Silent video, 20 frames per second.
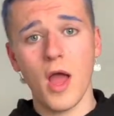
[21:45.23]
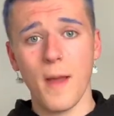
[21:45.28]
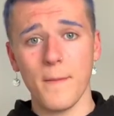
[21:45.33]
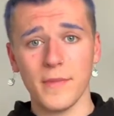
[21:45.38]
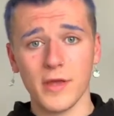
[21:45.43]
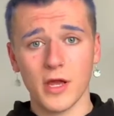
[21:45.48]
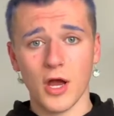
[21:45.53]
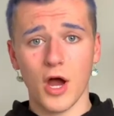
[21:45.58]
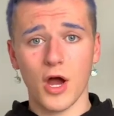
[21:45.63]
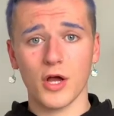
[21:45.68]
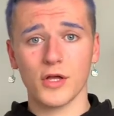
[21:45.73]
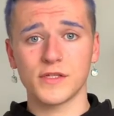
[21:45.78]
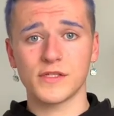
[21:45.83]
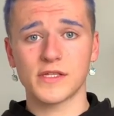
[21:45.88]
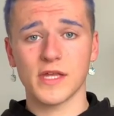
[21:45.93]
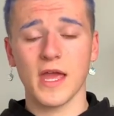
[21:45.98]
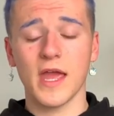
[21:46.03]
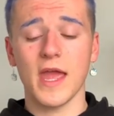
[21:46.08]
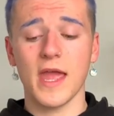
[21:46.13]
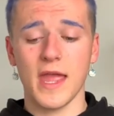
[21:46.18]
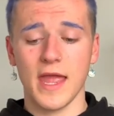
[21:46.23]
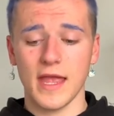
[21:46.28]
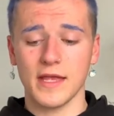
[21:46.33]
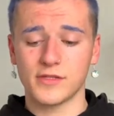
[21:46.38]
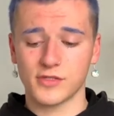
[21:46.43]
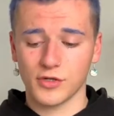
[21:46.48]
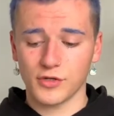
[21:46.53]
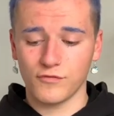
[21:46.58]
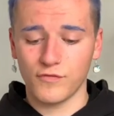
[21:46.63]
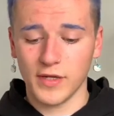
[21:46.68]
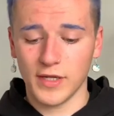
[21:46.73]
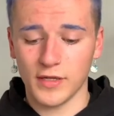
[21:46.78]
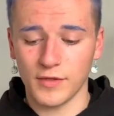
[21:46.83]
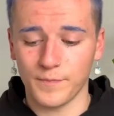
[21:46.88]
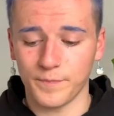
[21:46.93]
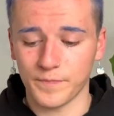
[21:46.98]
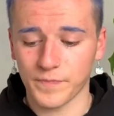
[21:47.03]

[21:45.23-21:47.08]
because it's unreal.